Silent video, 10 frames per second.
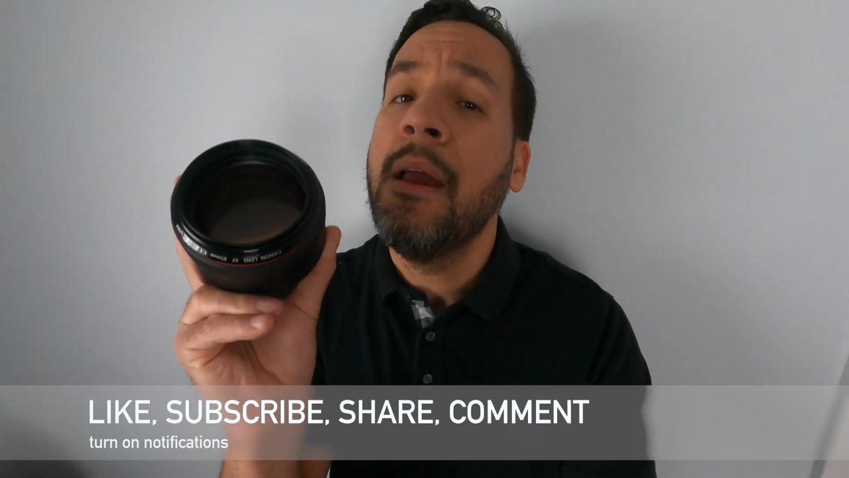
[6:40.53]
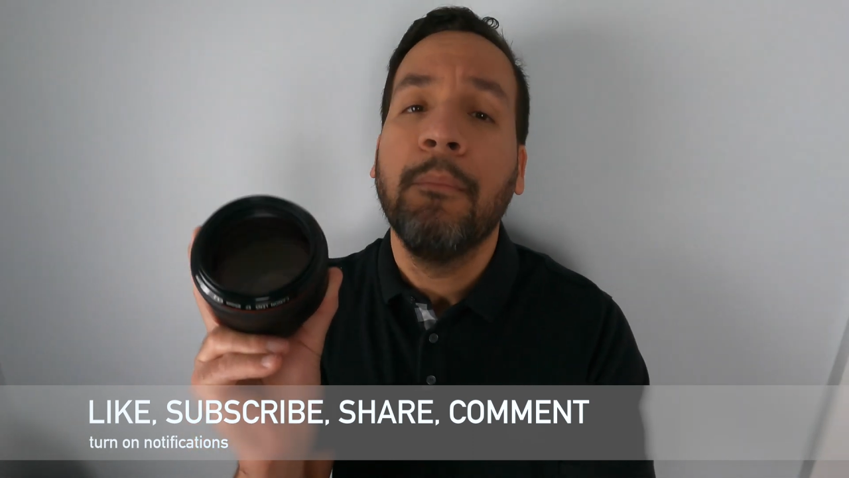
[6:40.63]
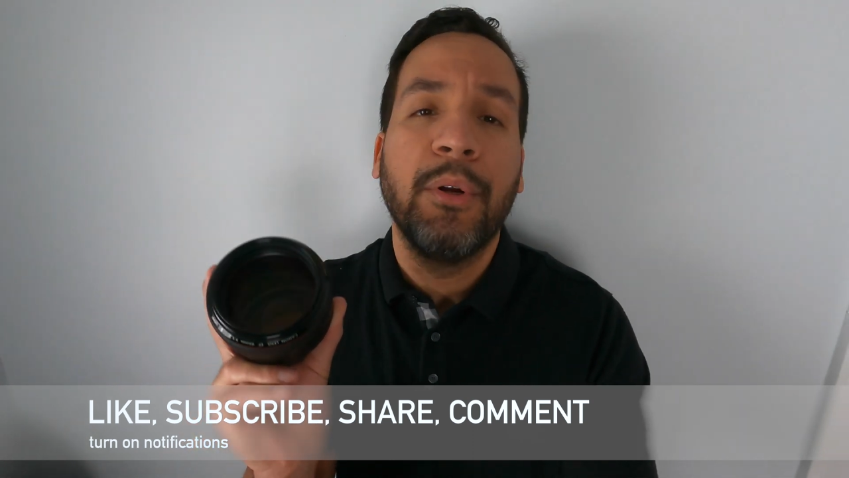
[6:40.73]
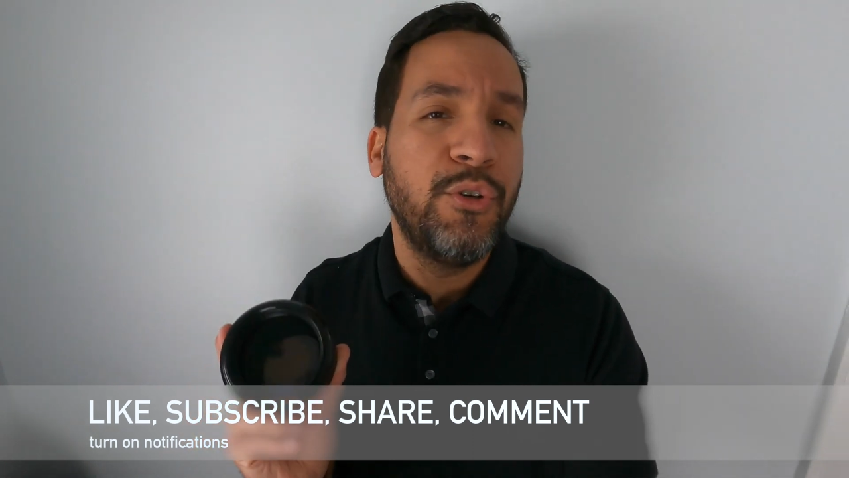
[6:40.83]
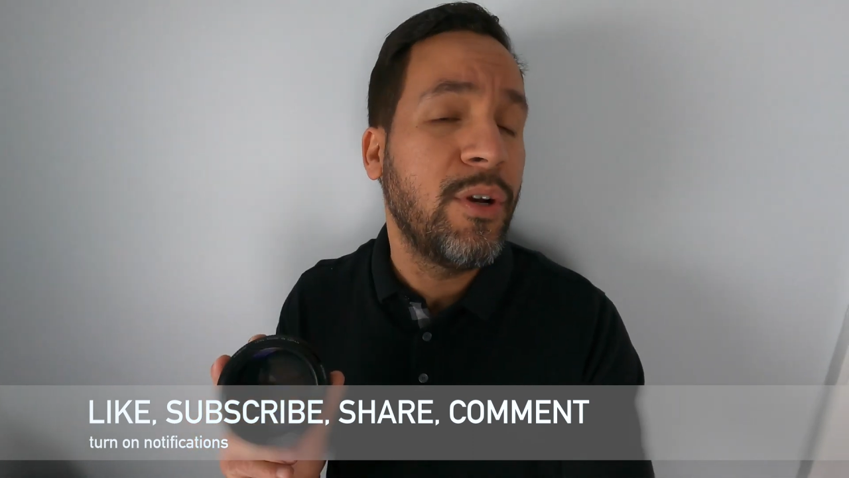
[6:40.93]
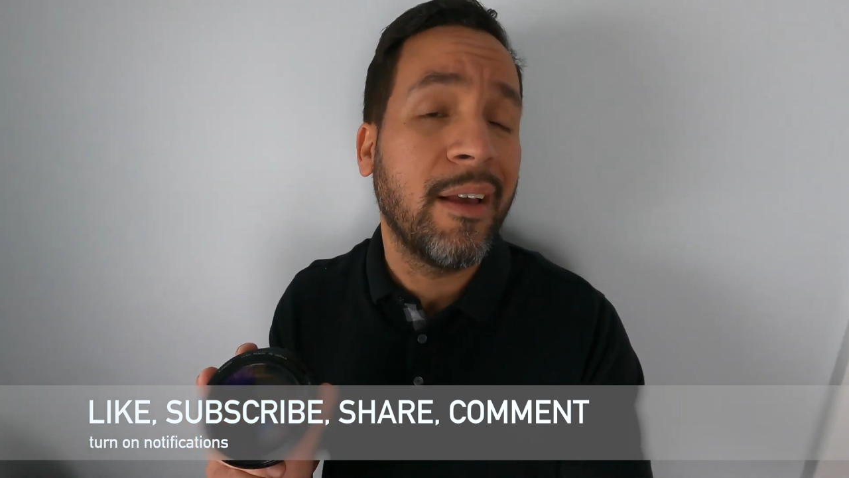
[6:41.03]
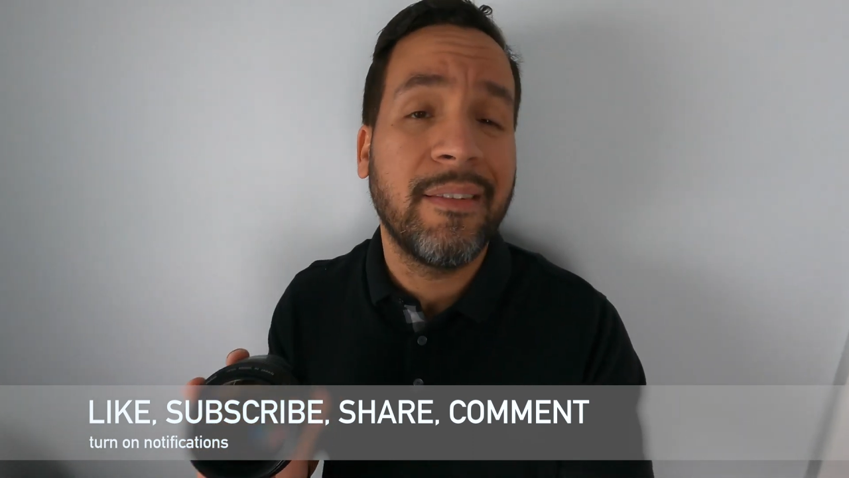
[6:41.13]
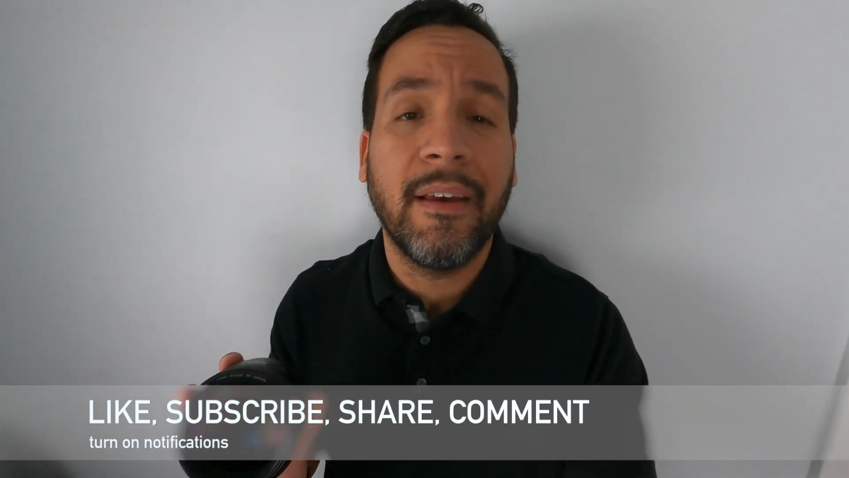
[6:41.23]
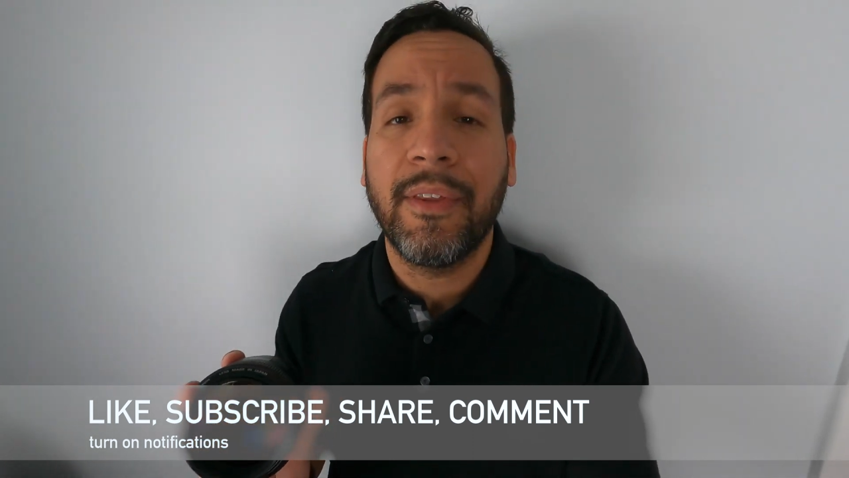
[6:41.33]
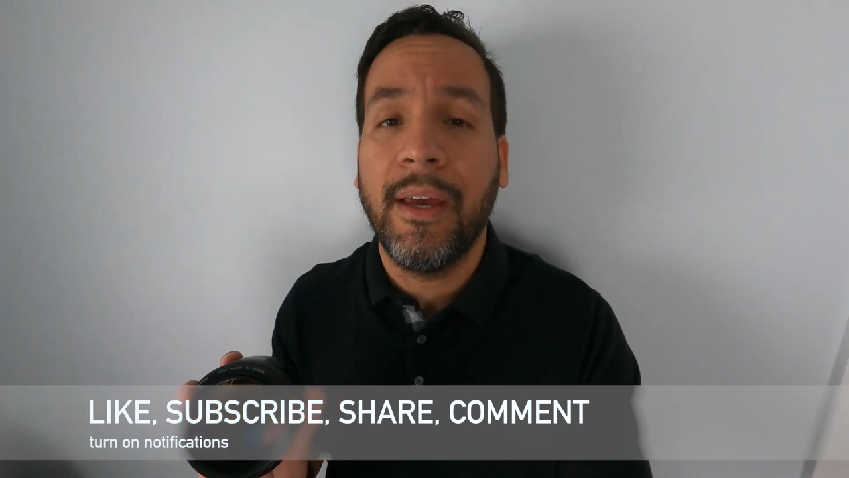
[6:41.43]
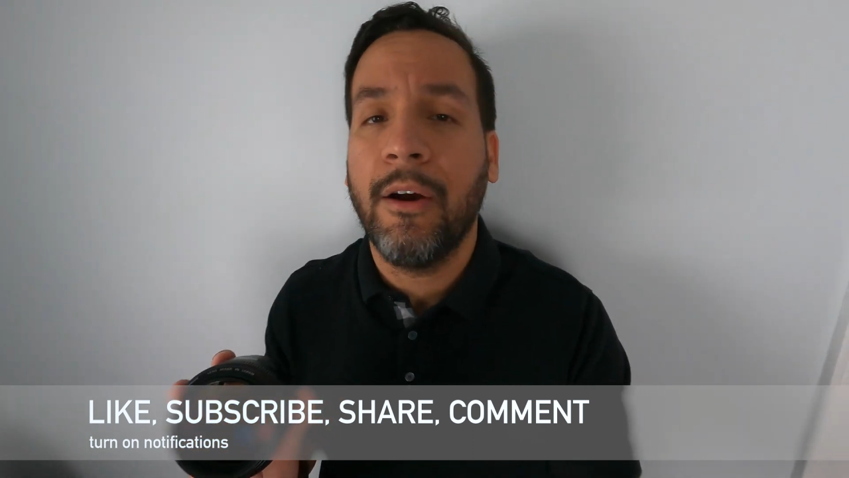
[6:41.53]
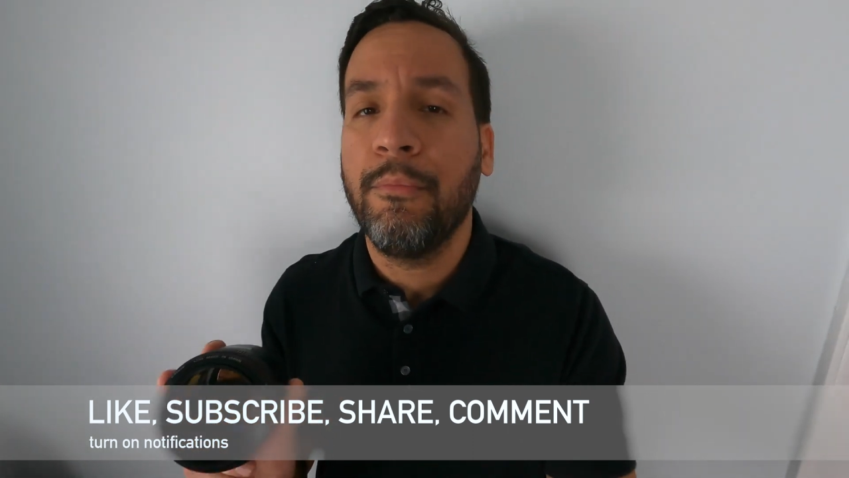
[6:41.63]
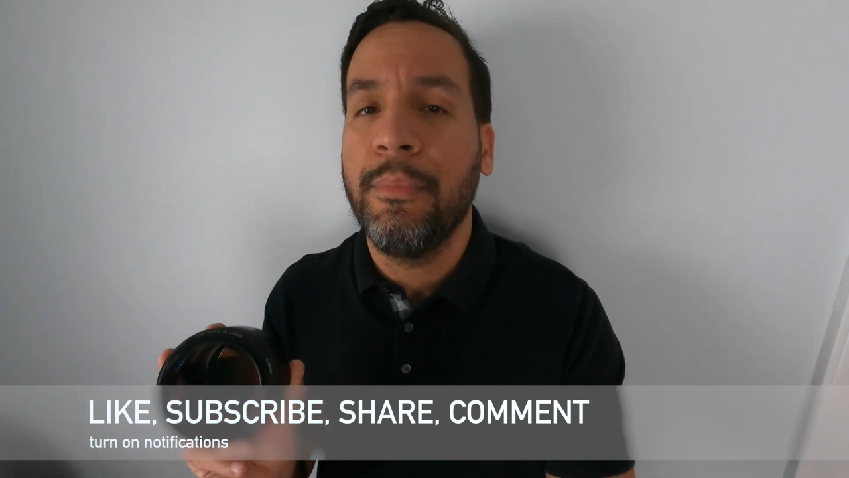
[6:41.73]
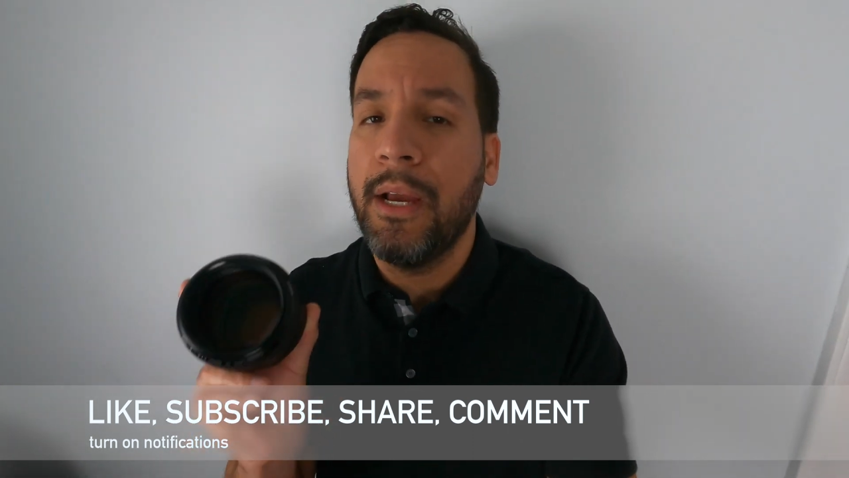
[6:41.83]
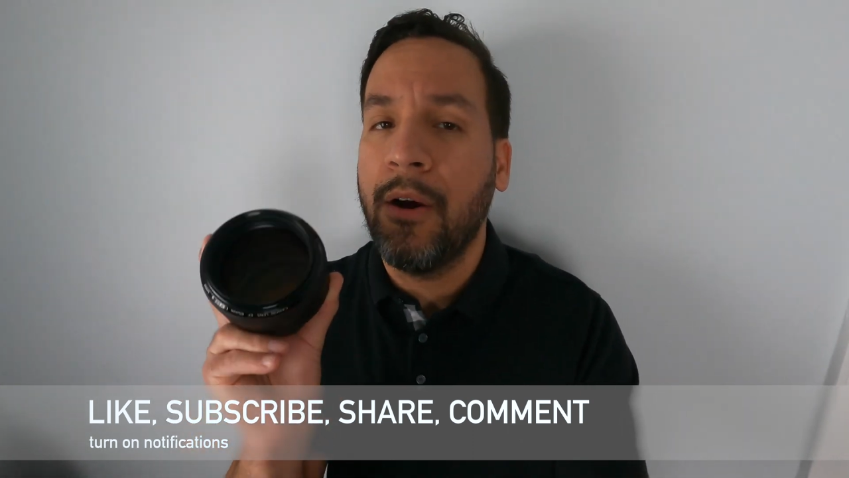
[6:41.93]
but you guys have to help
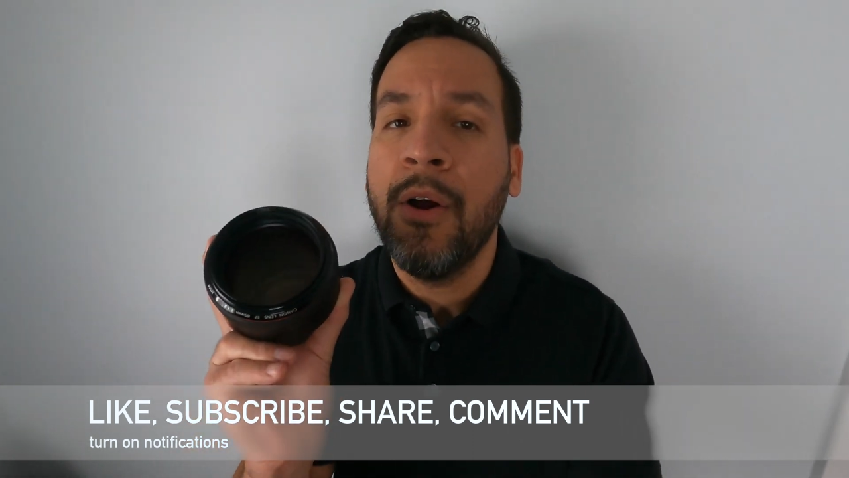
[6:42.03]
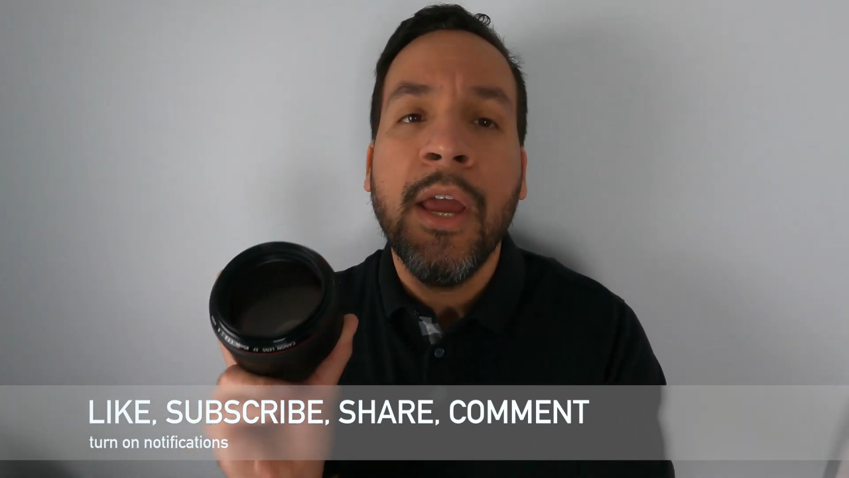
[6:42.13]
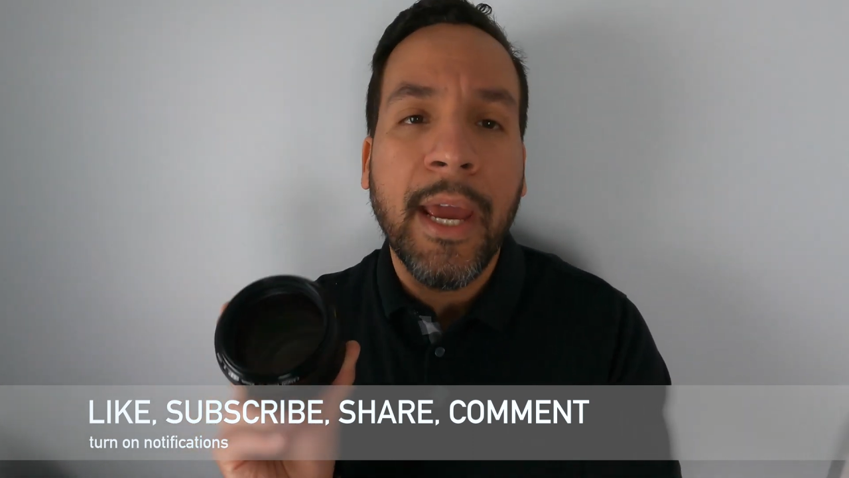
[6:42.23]
me out